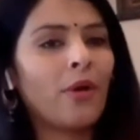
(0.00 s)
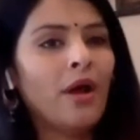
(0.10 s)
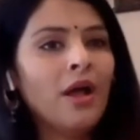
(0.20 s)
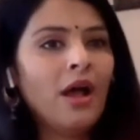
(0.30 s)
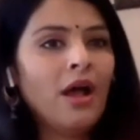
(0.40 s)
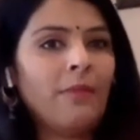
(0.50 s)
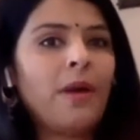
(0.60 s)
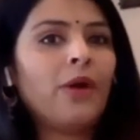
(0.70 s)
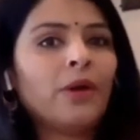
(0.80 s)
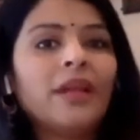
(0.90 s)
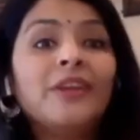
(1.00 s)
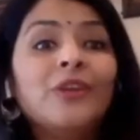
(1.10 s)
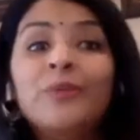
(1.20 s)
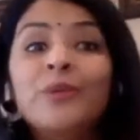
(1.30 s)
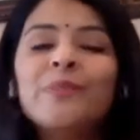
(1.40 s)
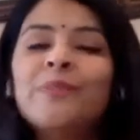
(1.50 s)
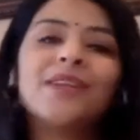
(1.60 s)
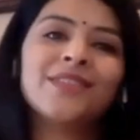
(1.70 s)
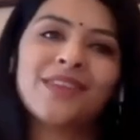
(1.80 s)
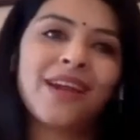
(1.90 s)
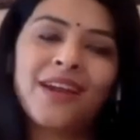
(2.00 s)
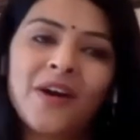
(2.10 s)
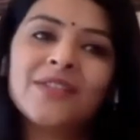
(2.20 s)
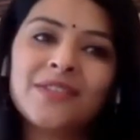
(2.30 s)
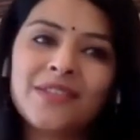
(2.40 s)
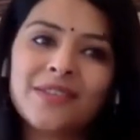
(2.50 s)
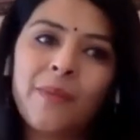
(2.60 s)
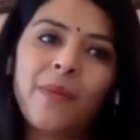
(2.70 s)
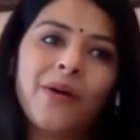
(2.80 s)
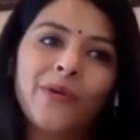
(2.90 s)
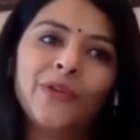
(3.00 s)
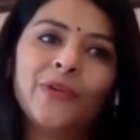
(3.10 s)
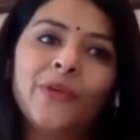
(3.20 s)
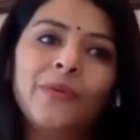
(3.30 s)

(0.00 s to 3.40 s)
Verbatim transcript: about like you know beauty pageants are not just about you know